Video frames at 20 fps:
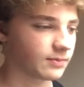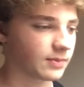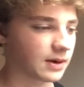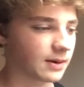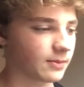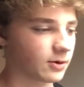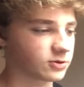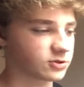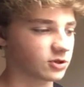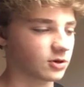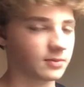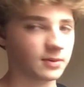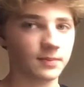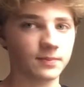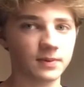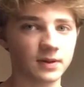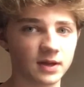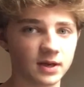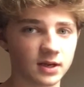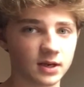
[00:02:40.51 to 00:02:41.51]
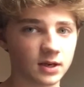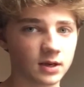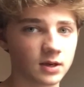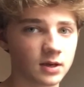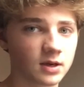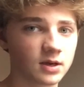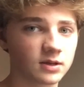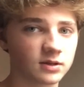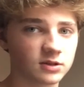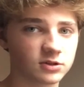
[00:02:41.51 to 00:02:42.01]
But I'm also going to be playing
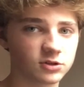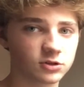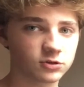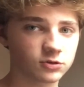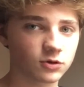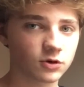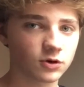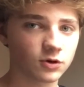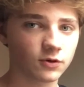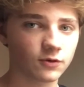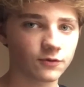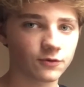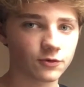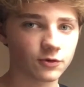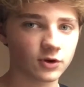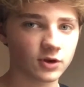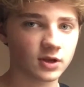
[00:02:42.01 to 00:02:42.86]
the tutorial through